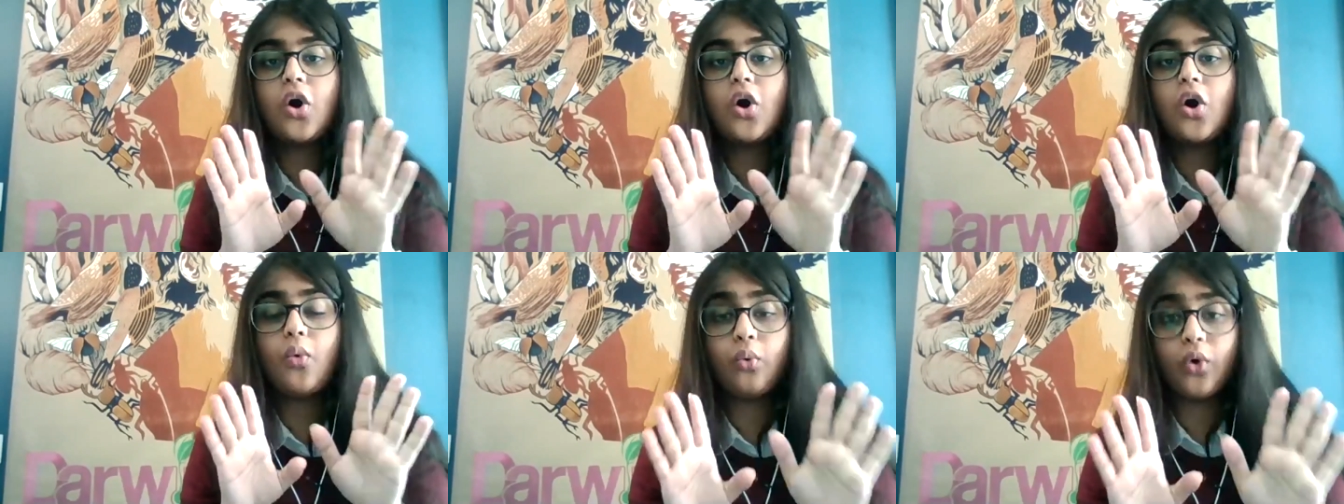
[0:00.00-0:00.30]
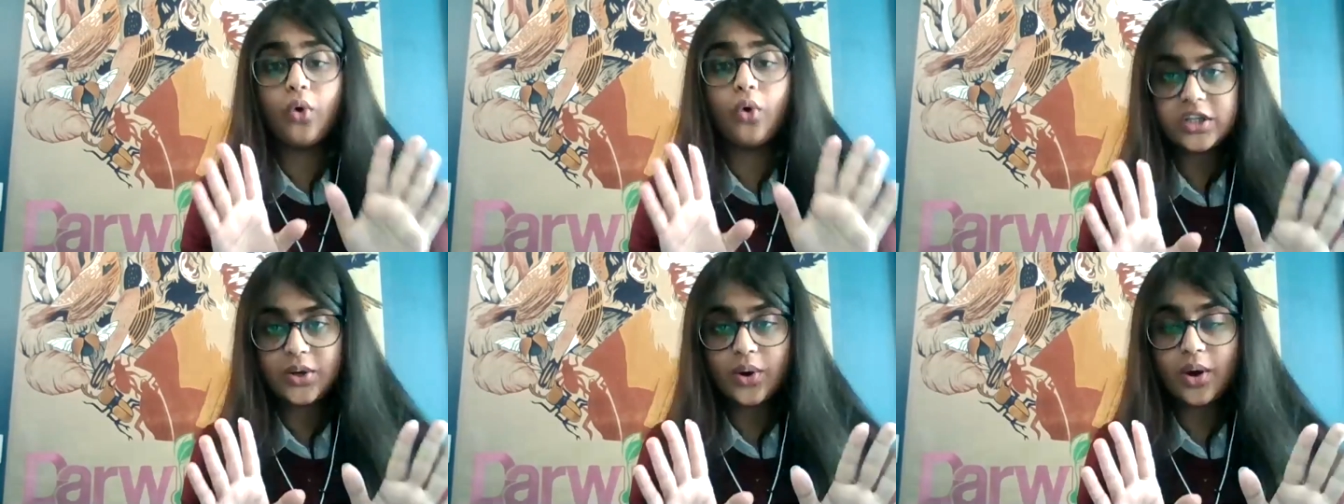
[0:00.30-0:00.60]

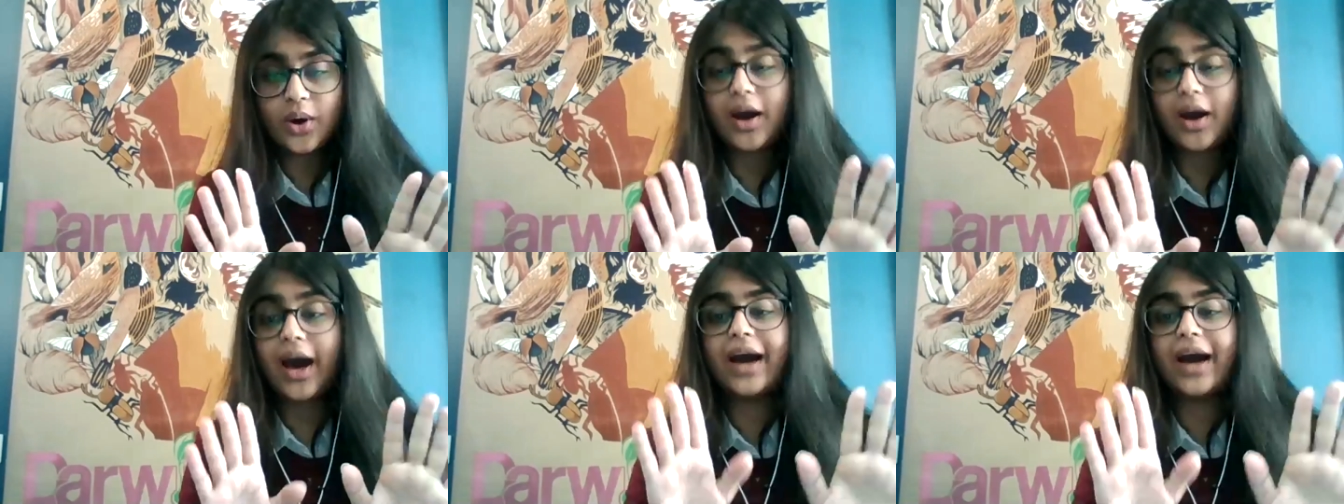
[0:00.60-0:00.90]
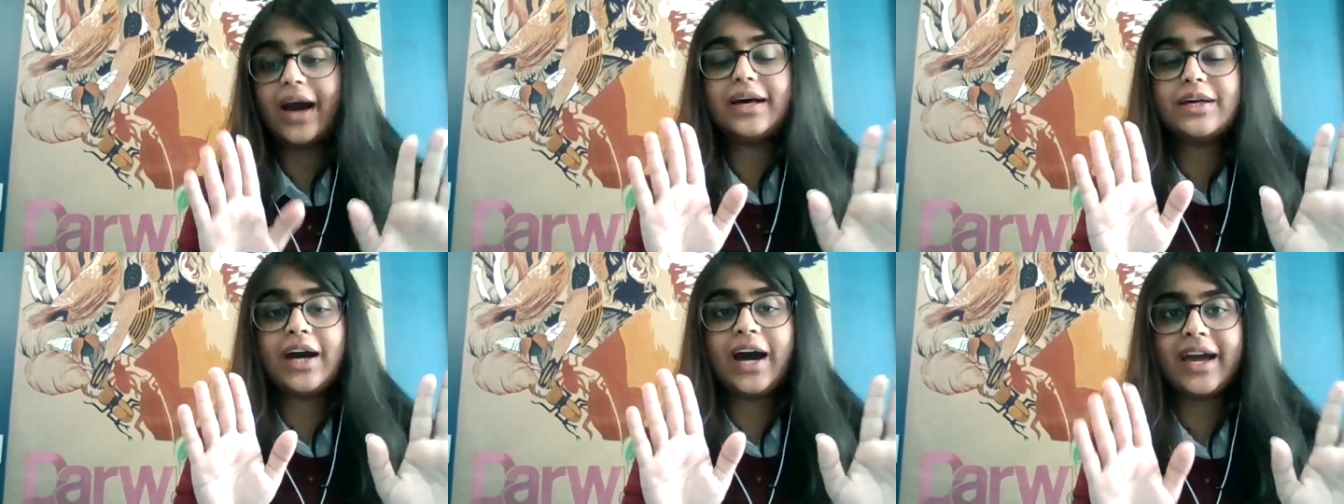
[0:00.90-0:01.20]
What you,
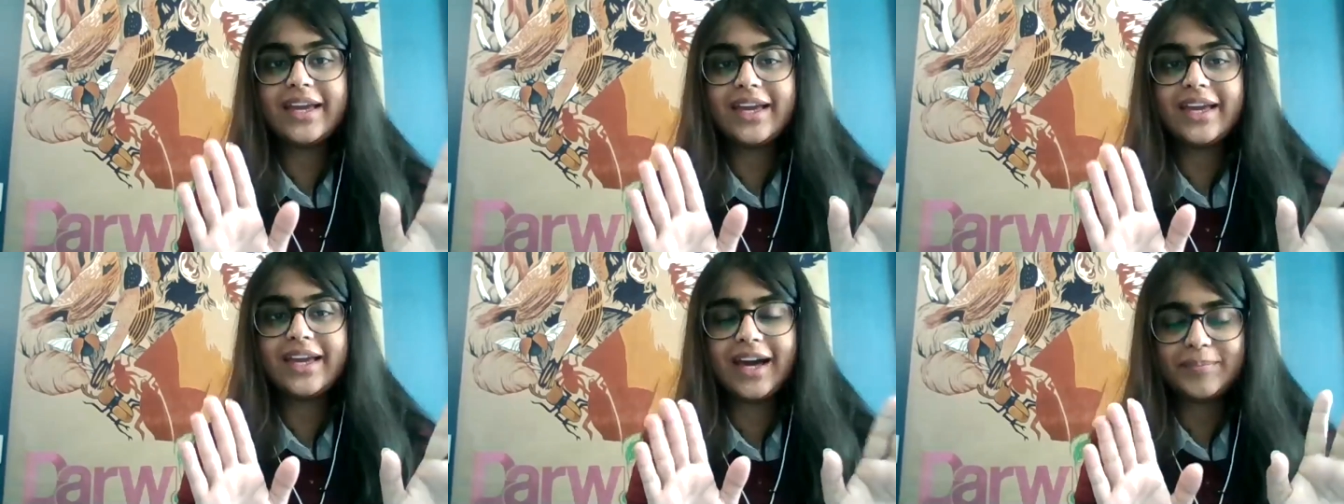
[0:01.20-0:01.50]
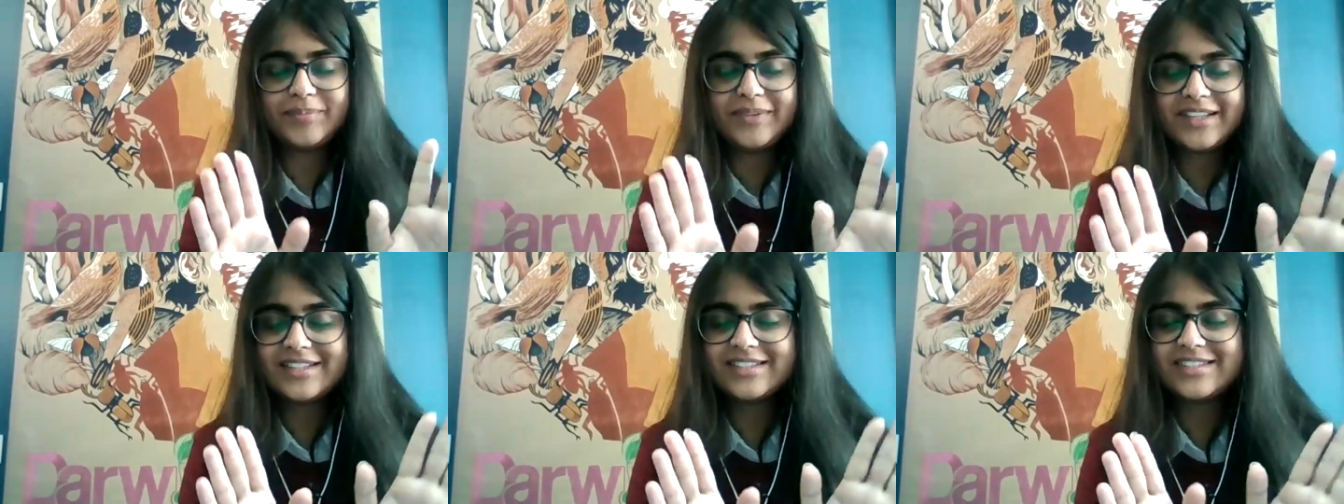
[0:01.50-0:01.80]
I
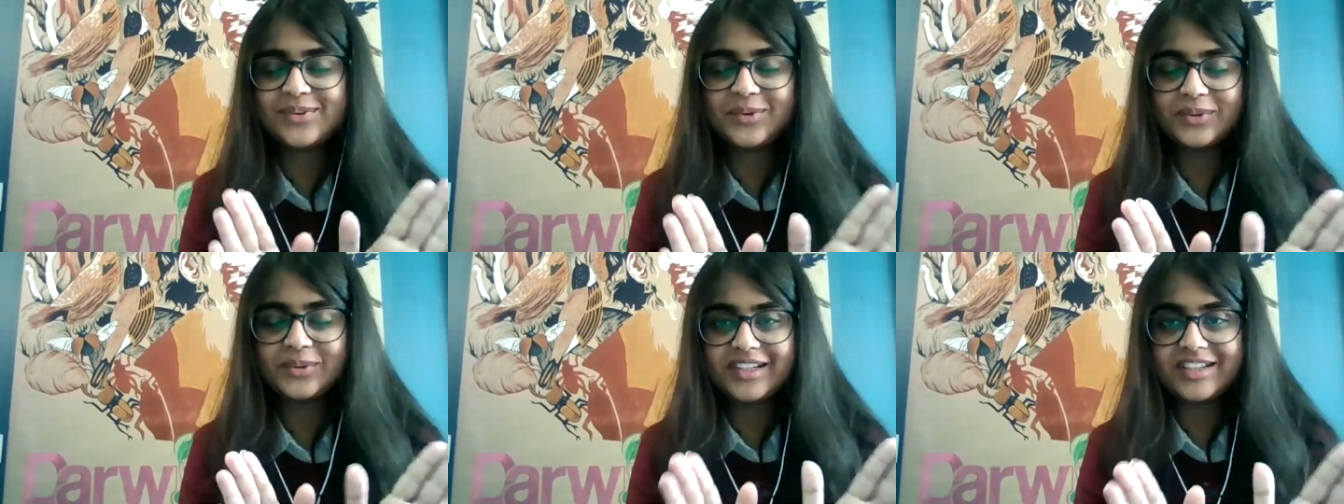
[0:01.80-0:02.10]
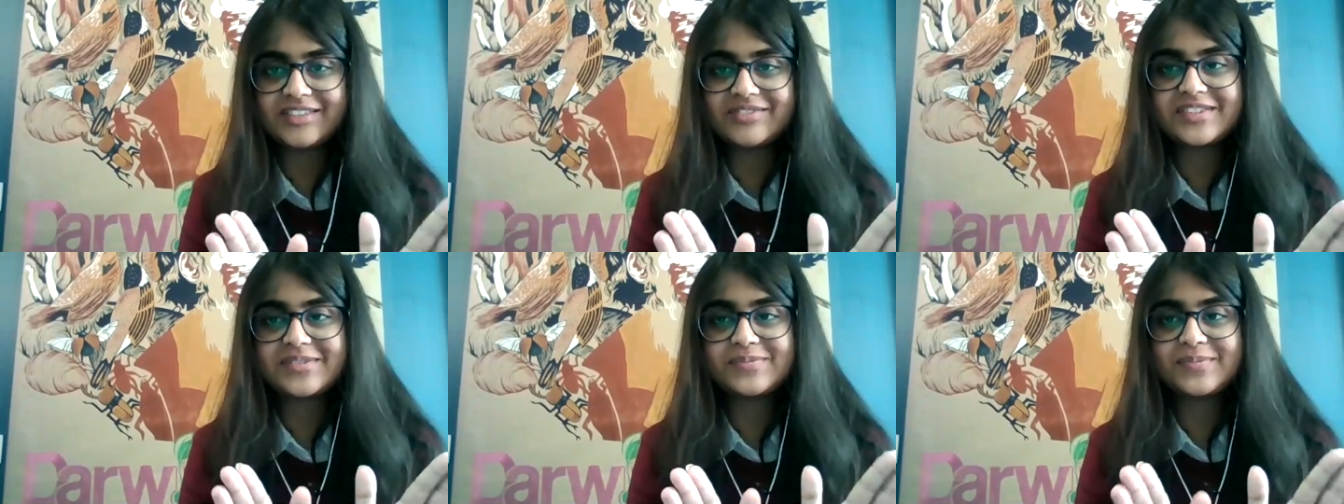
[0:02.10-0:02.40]
please don't
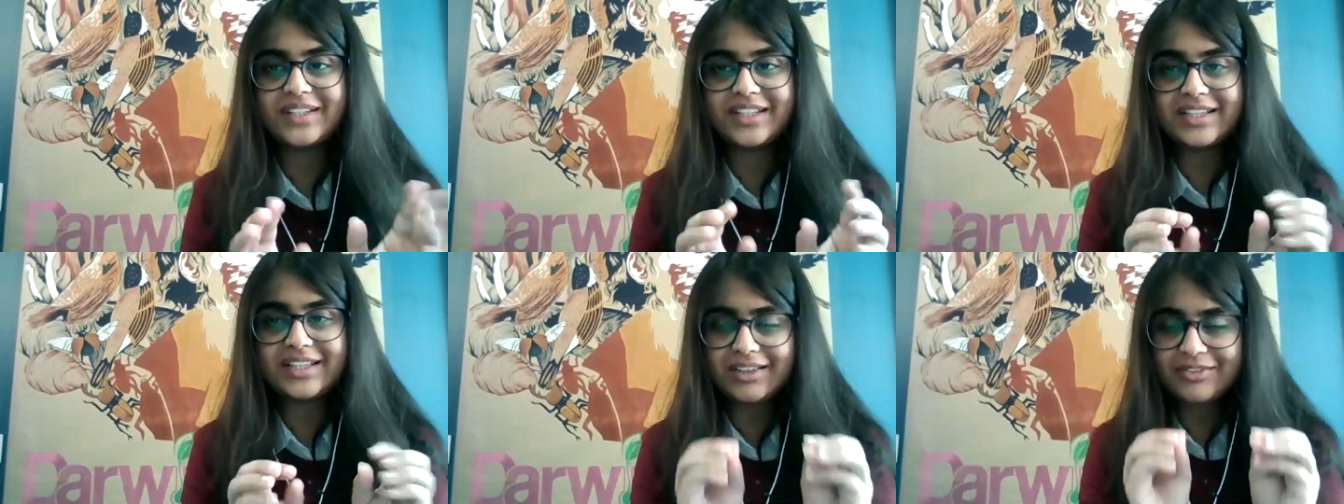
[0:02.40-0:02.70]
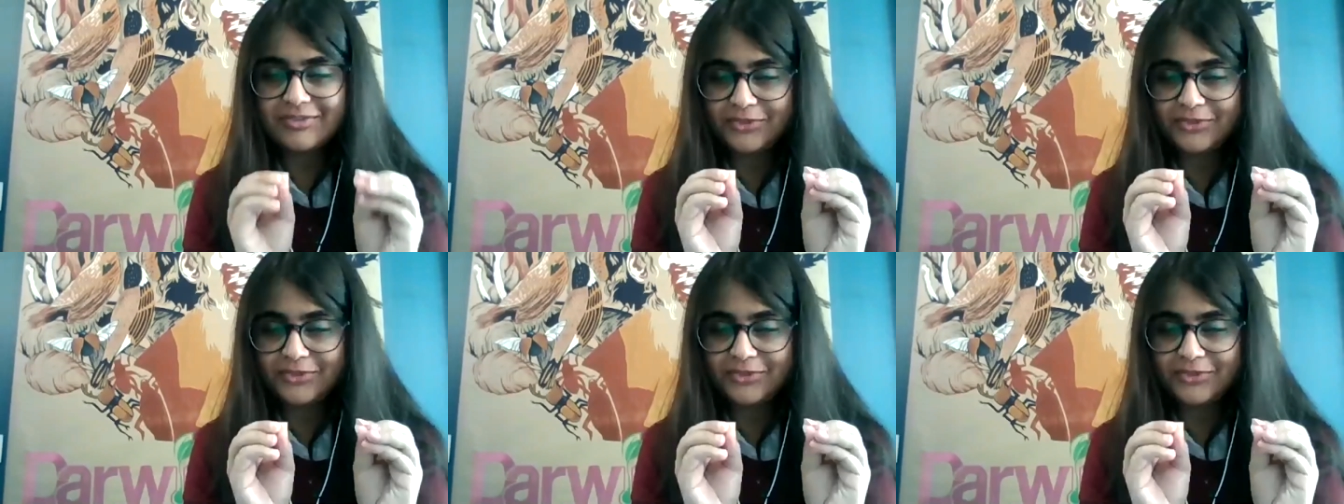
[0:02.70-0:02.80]
leave this meeting